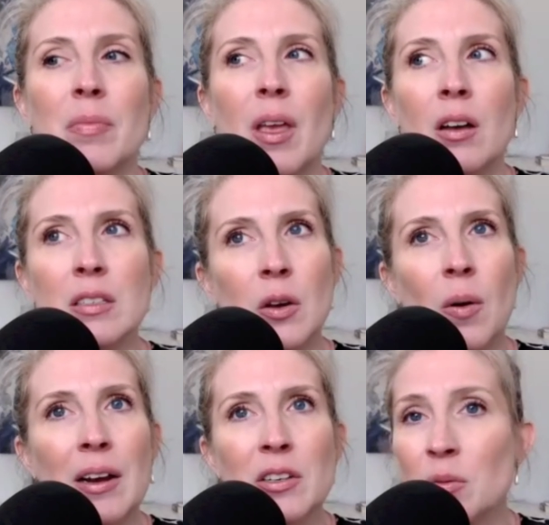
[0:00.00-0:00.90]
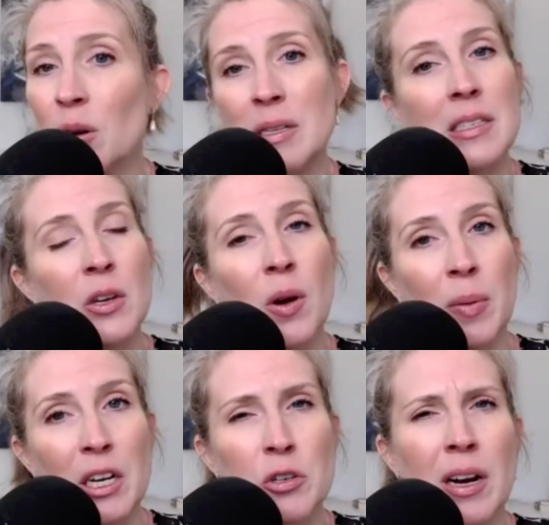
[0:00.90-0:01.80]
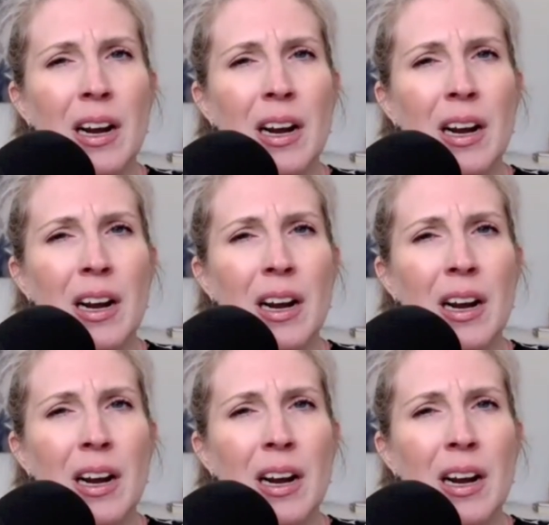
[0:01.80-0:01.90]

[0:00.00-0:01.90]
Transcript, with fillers: also, I do hope to see you on Patreon.